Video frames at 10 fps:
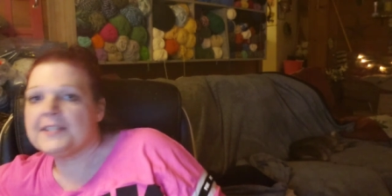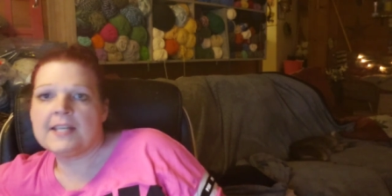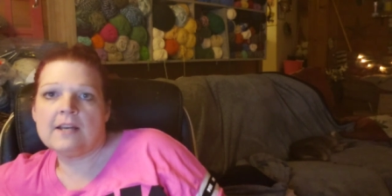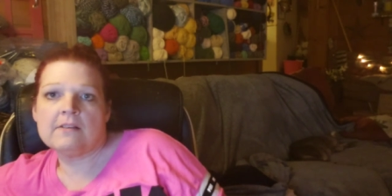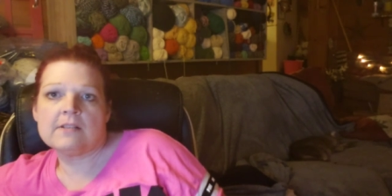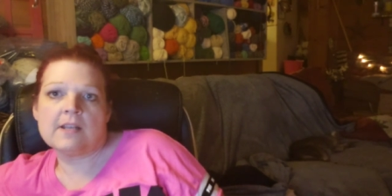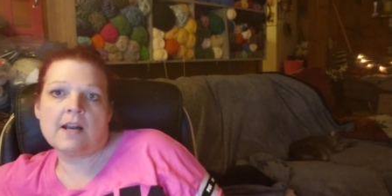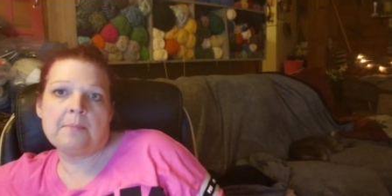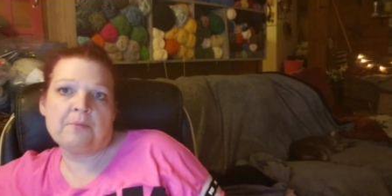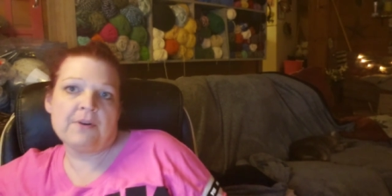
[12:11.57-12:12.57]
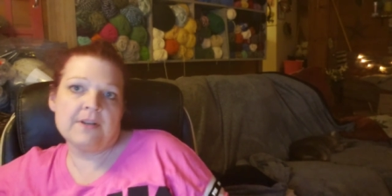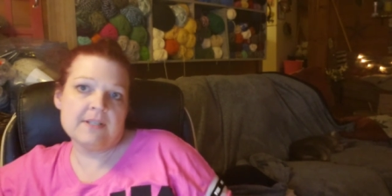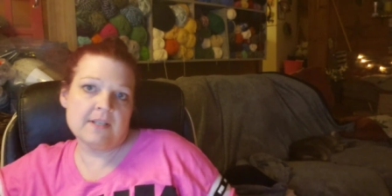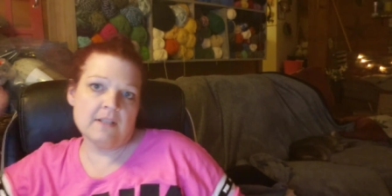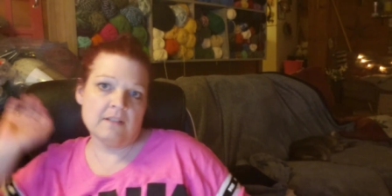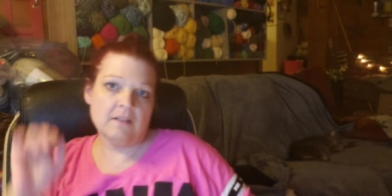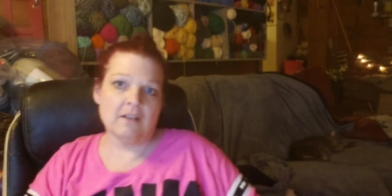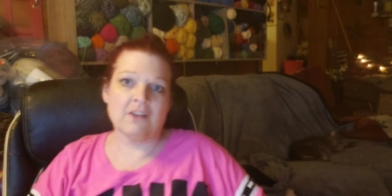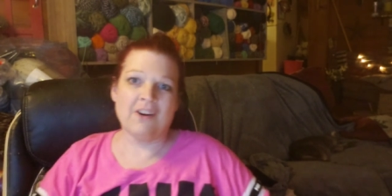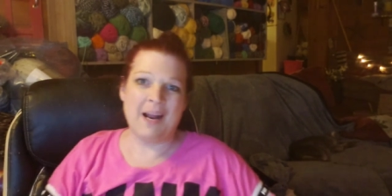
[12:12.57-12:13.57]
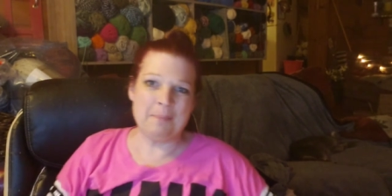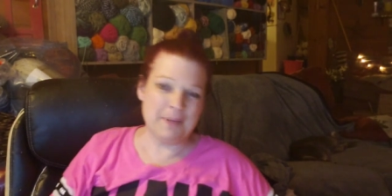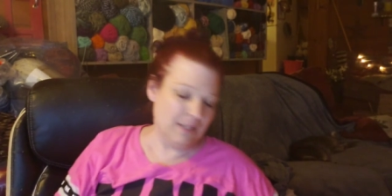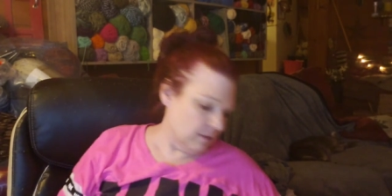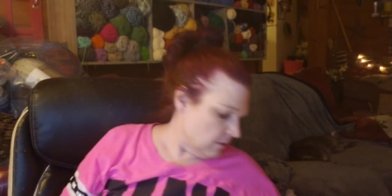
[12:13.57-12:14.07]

sales that I print it are crappy.